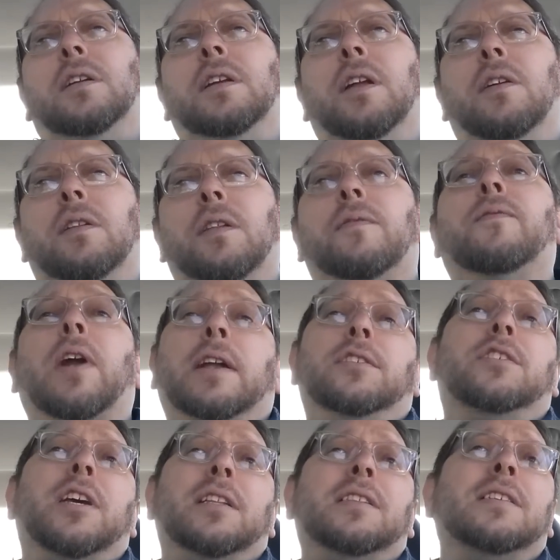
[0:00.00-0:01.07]
you know, the
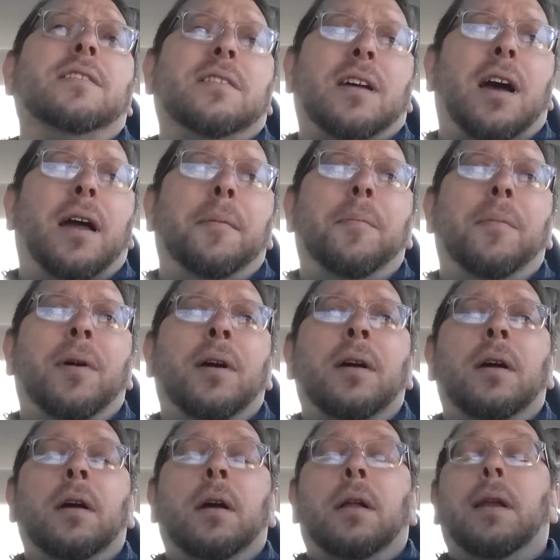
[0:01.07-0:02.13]
French at this
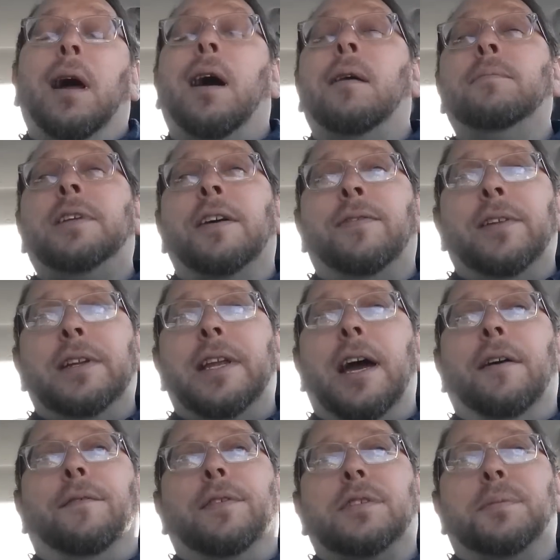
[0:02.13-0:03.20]
time. Now, I'm definitely
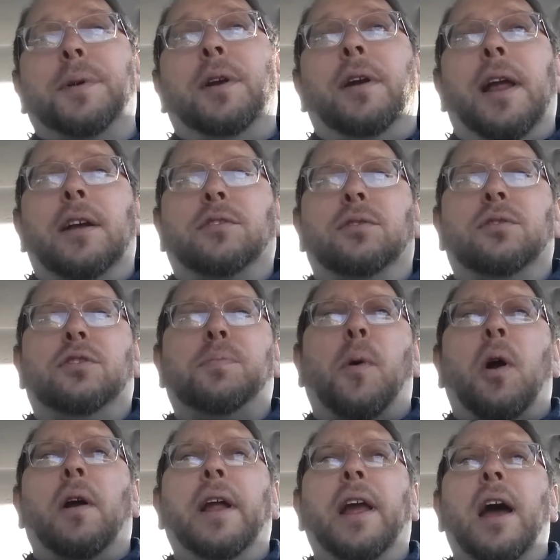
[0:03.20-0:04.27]
down for some international
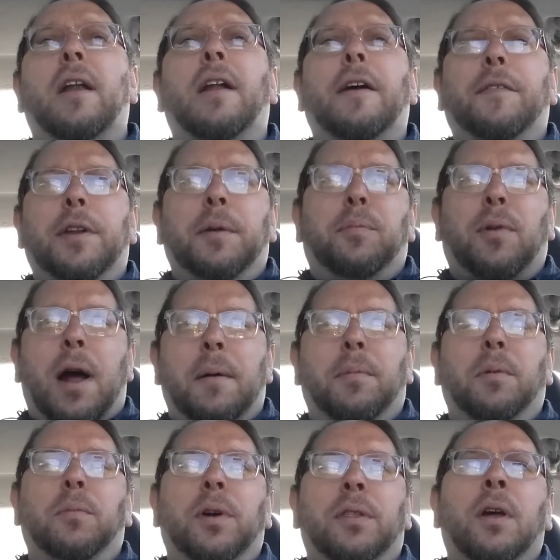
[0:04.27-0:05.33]
sparring. I don't have any
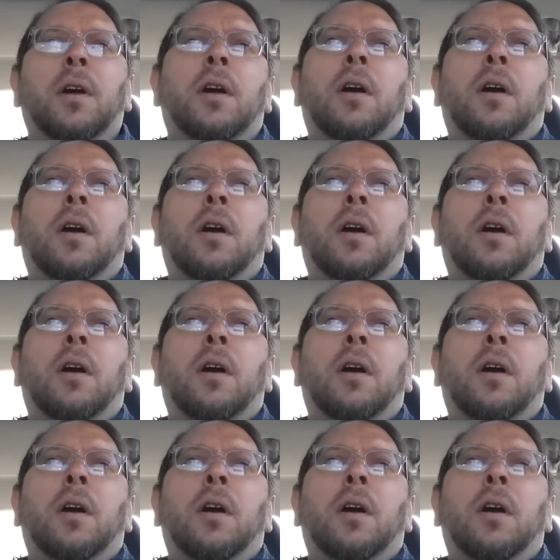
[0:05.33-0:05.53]
problem with